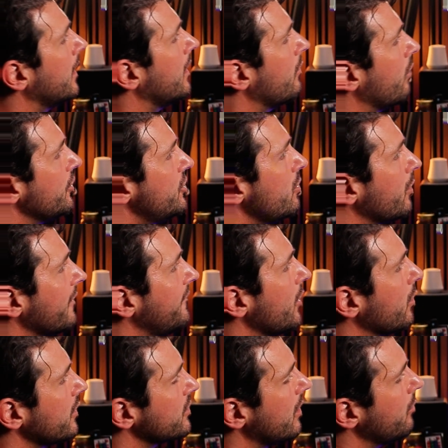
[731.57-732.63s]
what you want to
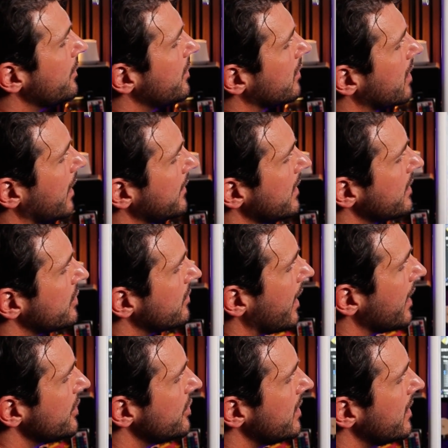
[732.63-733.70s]
focus on with your content
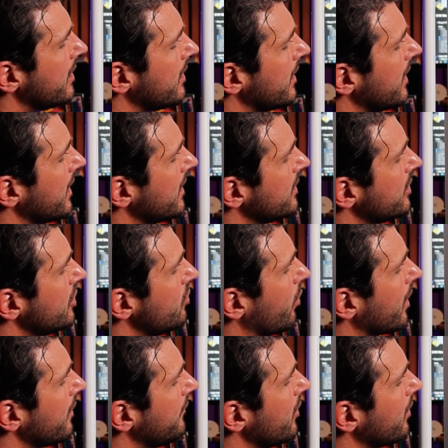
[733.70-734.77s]
strategy is you
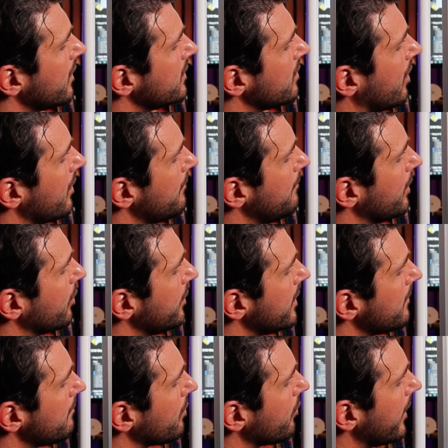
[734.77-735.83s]
want to focus on
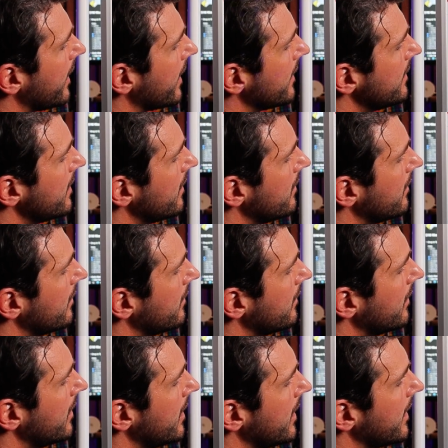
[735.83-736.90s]
building brand
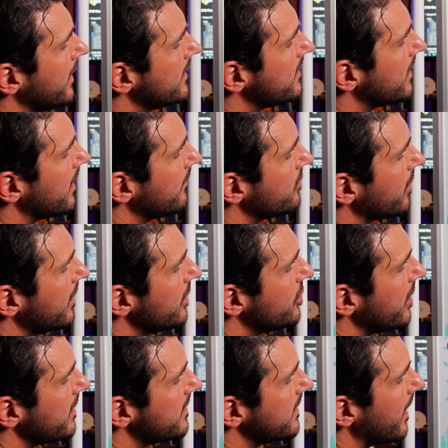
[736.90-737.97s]
instead of trying to
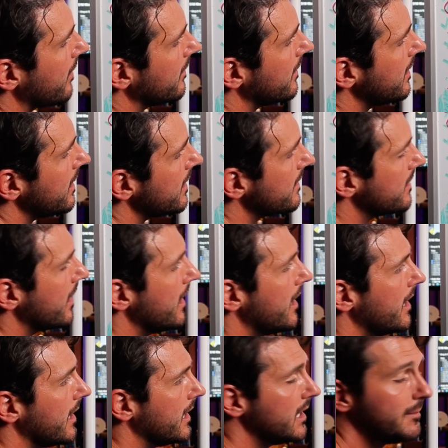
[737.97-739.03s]
chase down leads.
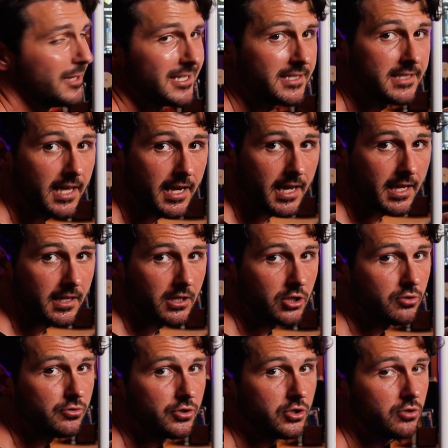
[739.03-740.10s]
In the beginning,
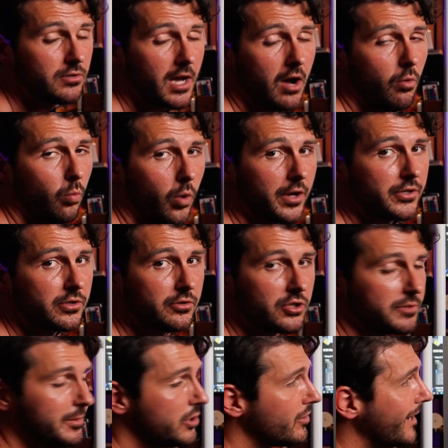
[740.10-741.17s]
you do not want to
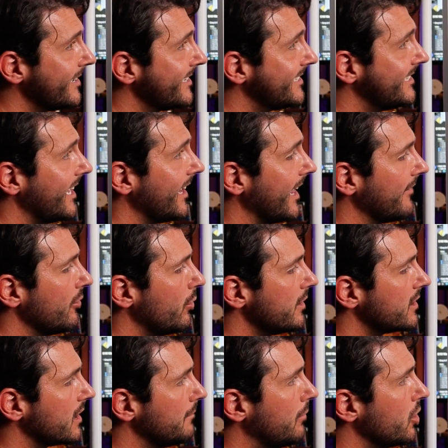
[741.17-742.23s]
just be trying to sell everyone.
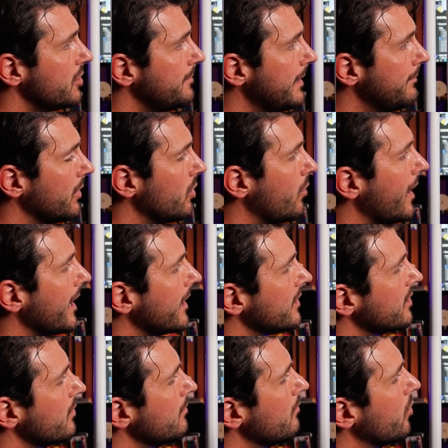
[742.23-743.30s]
It's going to push people away.
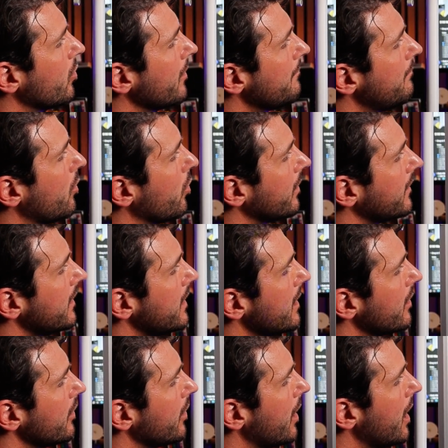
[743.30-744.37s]
And so more importantly
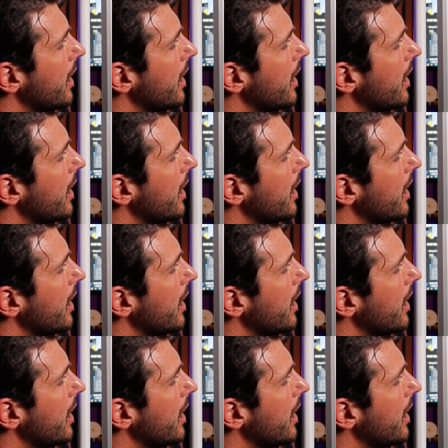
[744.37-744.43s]
here,